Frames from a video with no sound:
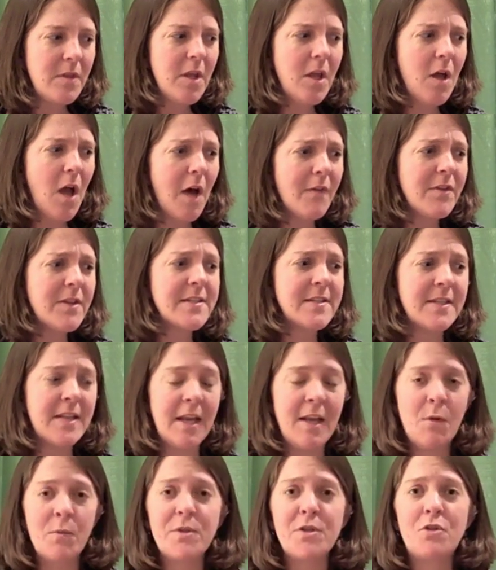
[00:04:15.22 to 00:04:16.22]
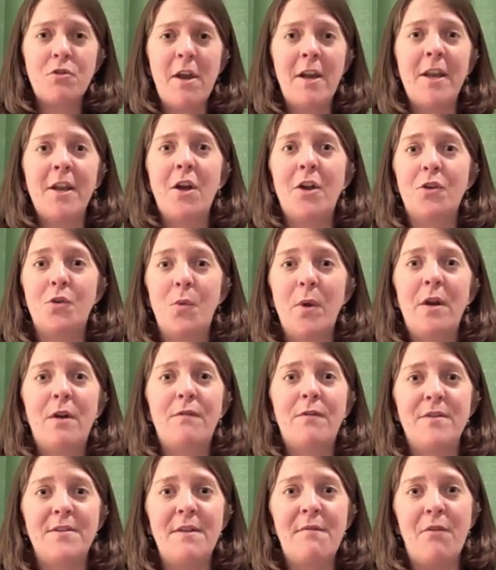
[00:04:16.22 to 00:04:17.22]
obviously, and it was trending on Twitter
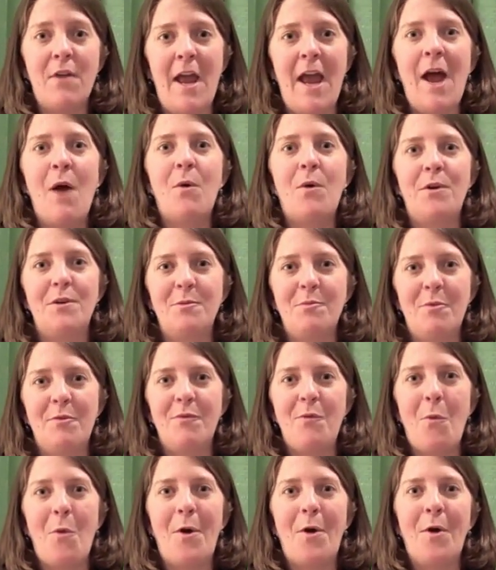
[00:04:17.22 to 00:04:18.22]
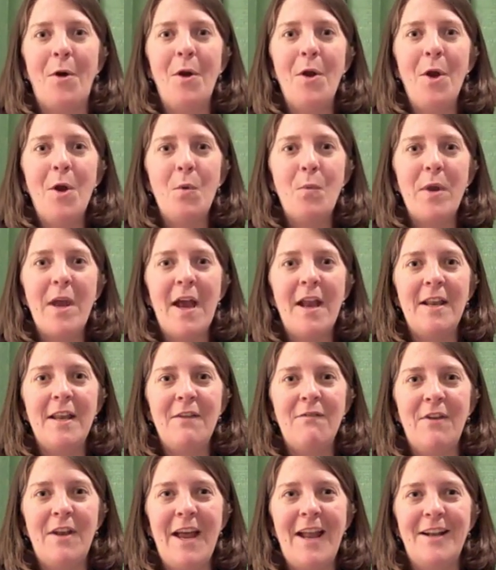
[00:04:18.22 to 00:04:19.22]
for several hours before we had
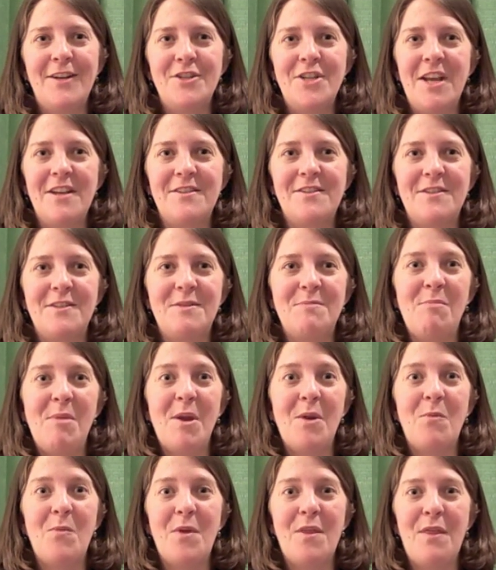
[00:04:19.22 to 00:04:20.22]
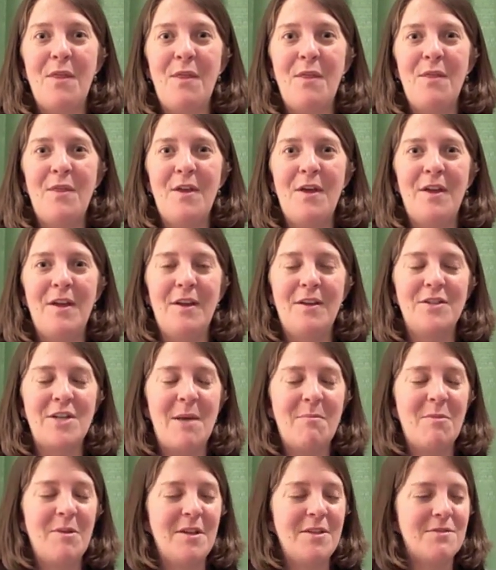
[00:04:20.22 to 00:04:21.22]
even had a chance to speak with the
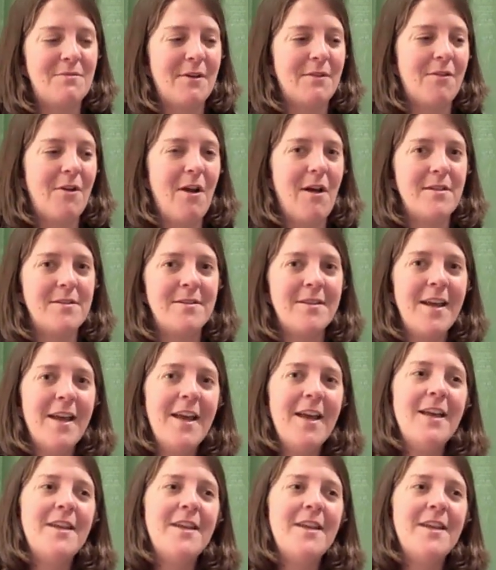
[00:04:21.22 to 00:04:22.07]
Japanese Red Cross.